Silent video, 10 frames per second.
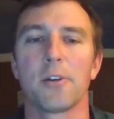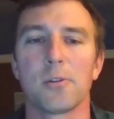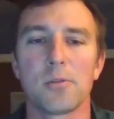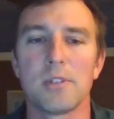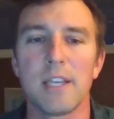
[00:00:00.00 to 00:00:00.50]

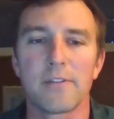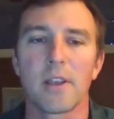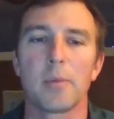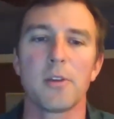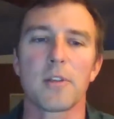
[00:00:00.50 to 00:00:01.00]
So
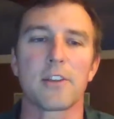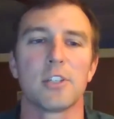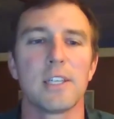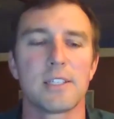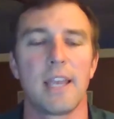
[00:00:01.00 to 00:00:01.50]
DFW has
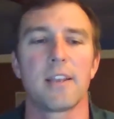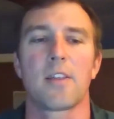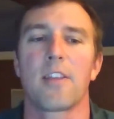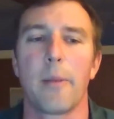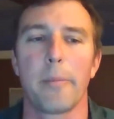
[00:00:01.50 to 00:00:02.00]
actually
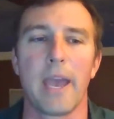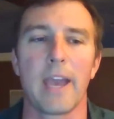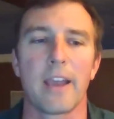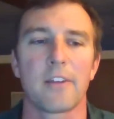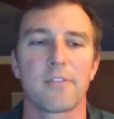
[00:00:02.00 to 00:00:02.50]
taken a
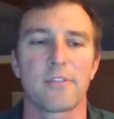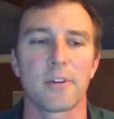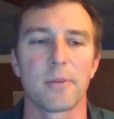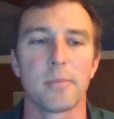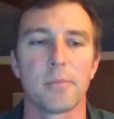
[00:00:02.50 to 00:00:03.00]
step back
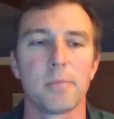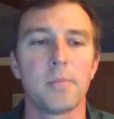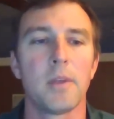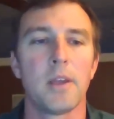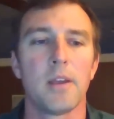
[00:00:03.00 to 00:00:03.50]
from
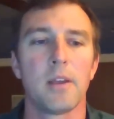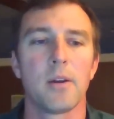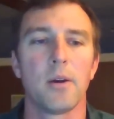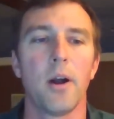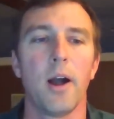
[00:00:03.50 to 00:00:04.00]

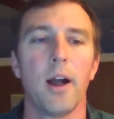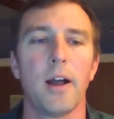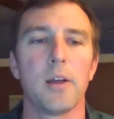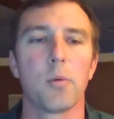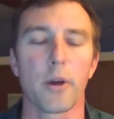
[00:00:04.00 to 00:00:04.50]
working with
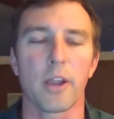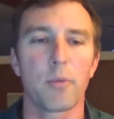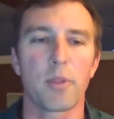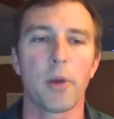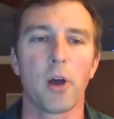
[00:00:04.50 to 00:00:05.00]
bald eagles
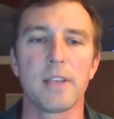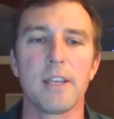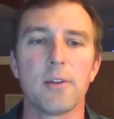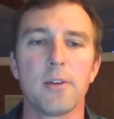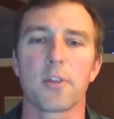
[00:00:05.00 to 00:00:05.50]

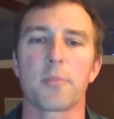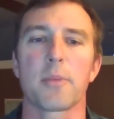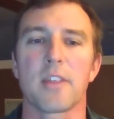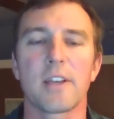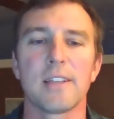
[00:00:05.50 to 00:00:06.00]
specifically,
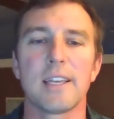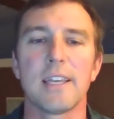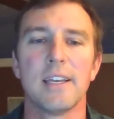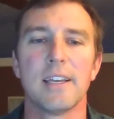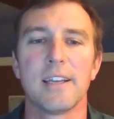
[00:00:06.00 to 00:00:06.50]

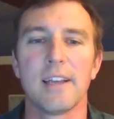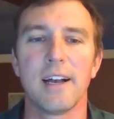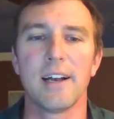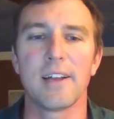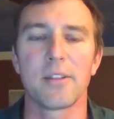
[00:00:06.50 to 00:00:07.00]
though they are
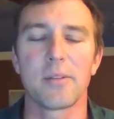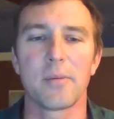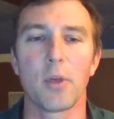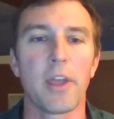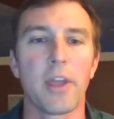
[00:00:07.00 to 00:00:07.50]
still
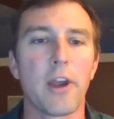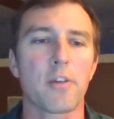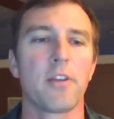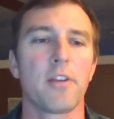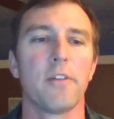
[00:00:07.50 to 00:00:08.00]
federally
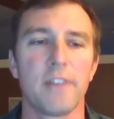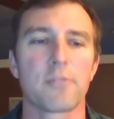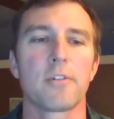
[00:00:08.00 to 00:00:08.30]
protected.